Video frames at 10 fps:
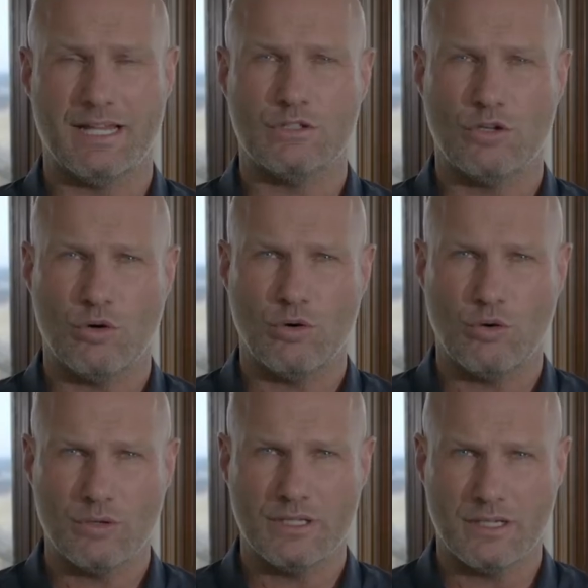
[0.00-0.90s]
I
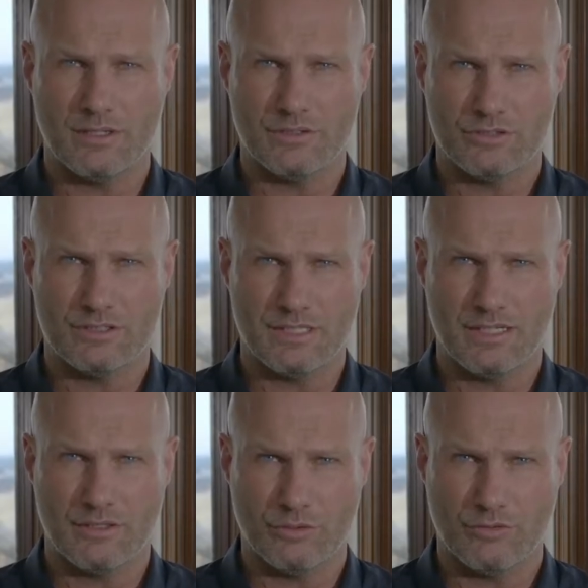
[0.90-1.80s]
totally
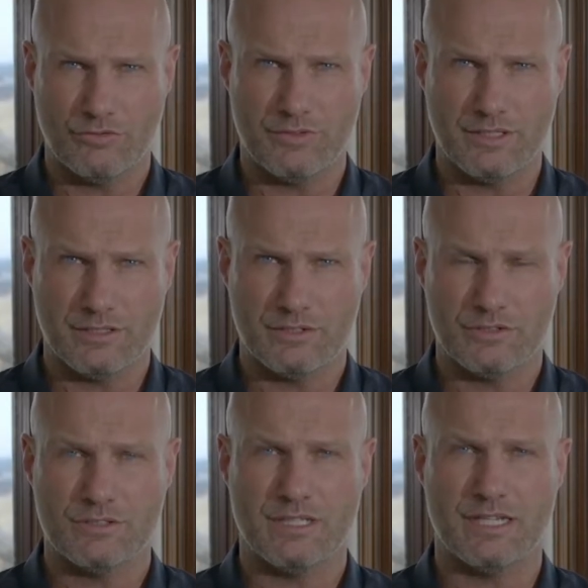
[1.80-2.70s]
understand your
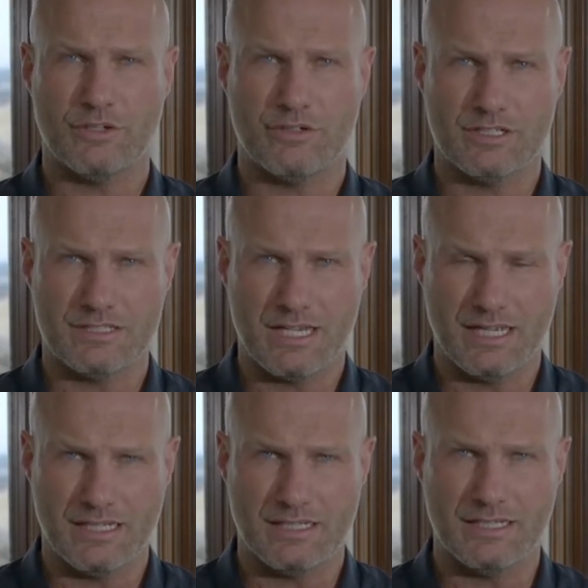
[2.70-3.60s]
fears and your
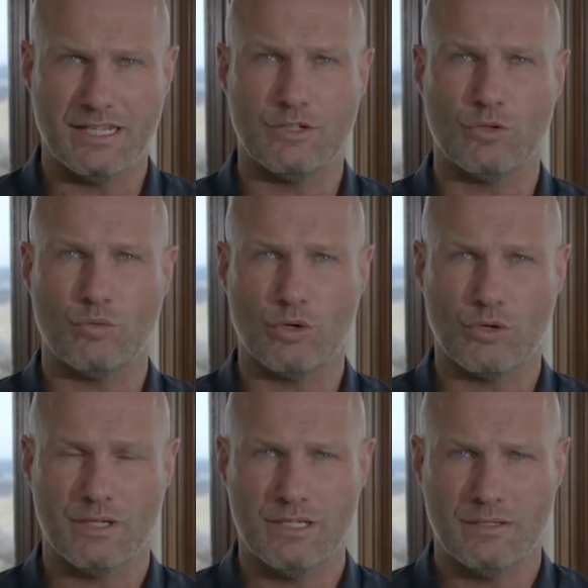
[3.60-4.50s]
anxiety and your
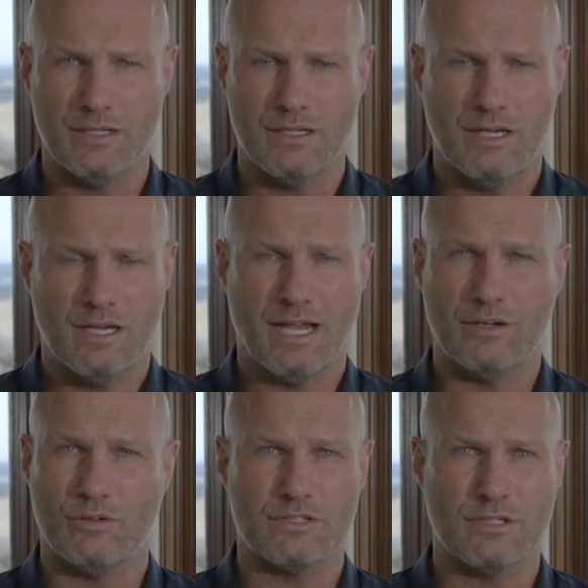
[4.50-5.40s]
worry. I
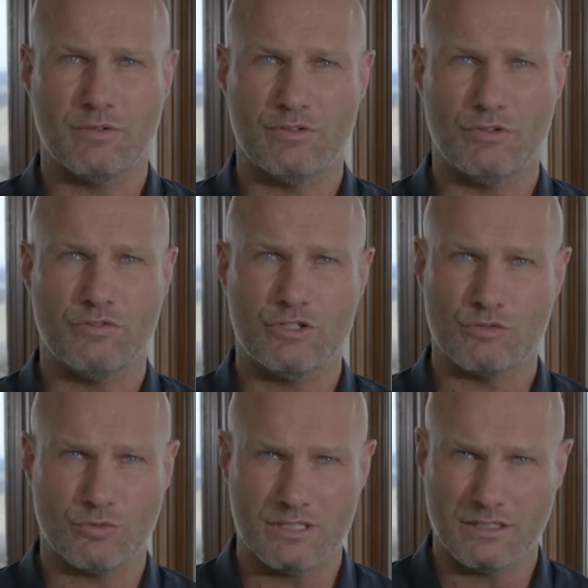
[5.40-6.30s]
know some of you have
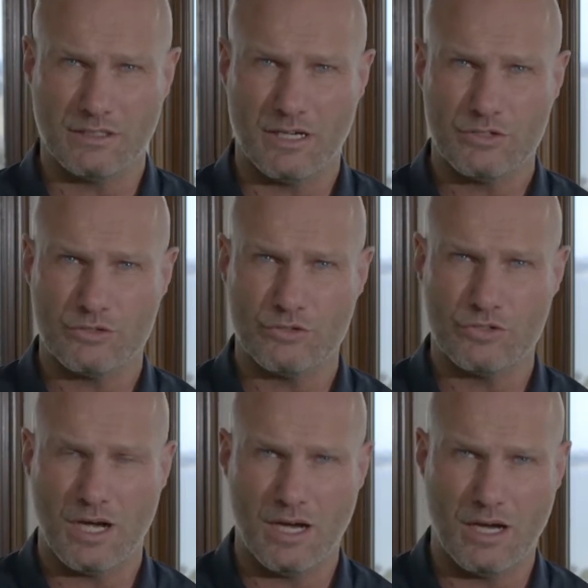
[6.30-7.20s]
just recently lost your
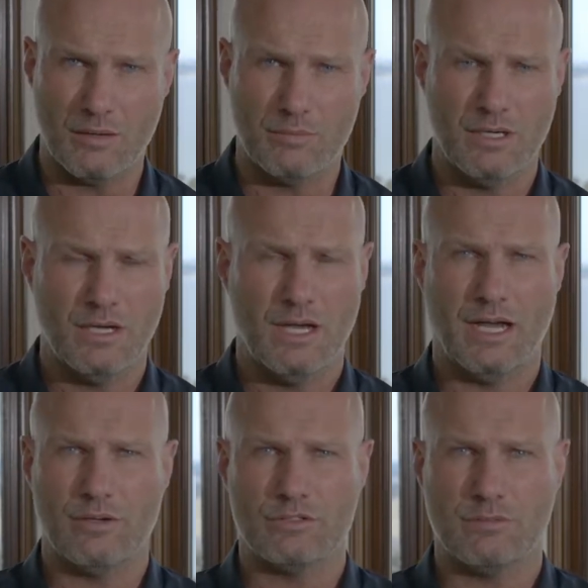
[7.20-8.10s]
job.
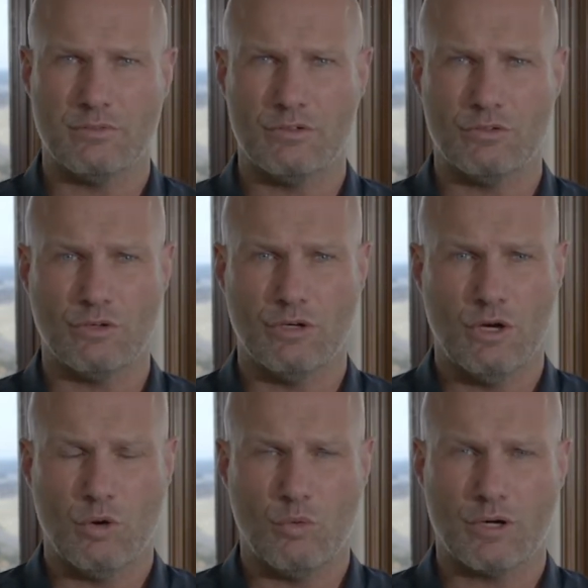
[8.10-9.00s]
I know some of you are
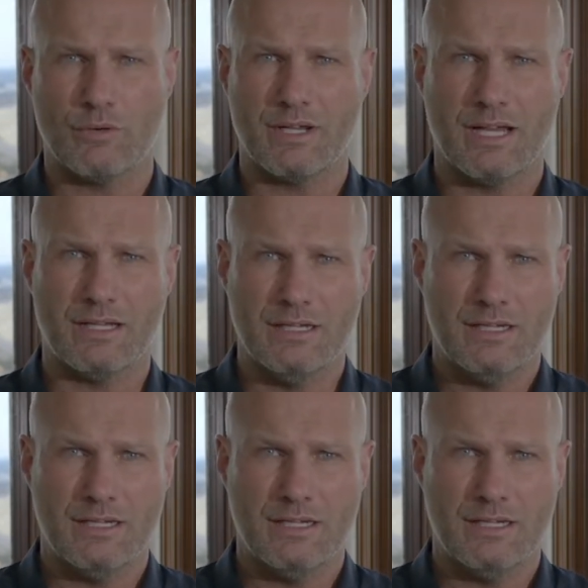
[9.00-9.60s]
wondering how to